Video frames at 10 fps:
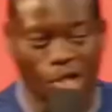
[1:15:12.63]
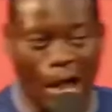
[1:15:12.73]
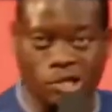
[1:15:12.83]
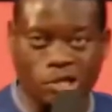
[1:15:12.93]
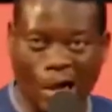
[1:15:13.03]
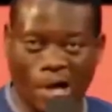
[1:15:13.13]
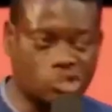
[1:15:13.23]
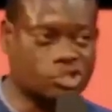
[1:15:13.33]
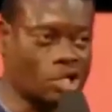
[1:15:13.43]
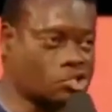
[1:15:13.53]

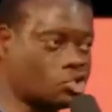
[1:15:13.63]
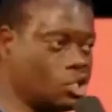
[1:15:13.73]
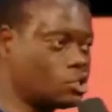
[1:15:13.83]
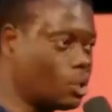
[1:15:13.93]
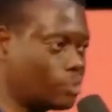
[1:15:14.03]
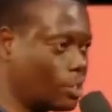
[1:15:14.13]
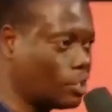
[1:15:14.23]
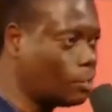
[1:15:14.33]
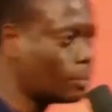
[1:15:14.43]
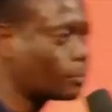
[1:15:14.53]
against the siege of the
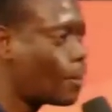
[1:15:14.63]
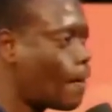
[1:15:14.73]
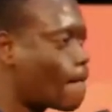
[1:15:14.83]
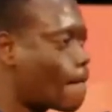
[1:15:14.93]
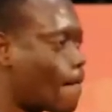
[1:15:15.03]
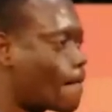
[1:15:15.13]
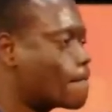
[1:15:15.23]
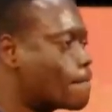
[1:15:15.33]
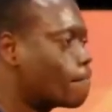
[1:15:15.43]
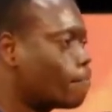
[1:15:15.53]
enemy.
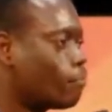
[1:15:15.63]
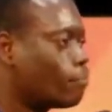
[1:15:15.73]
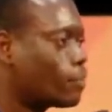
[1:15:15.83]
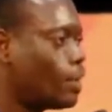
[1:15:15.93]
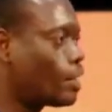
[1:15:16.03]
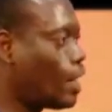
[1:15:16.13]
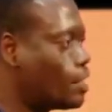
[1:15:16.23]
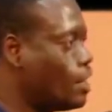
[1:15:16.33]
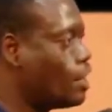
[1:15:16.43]
I can't hear